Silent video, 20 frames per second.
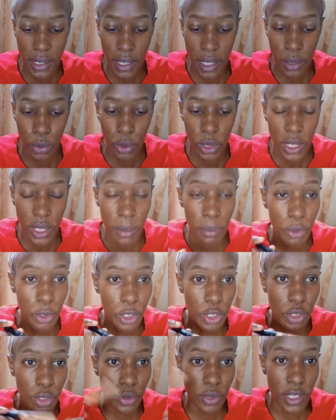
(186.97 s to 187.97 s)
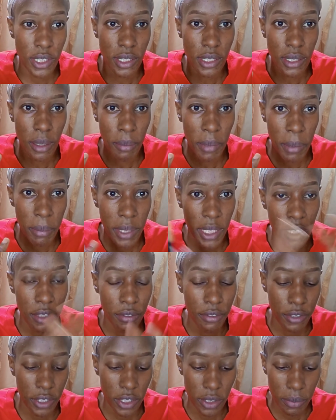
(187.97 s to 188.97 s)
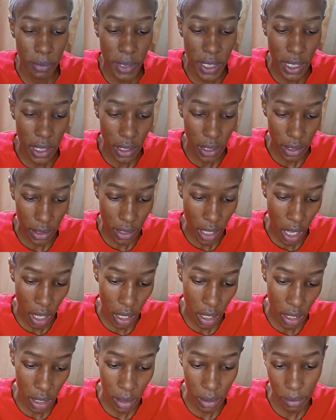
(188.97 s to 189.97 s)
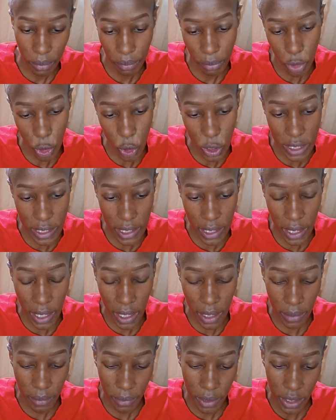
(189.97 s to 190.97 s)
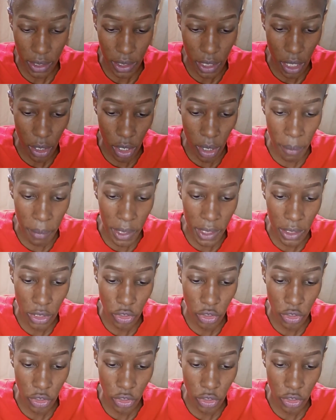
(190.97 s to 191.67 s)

And what I'm going to use is the Maybelline Fit Me uh, concealer in caramel,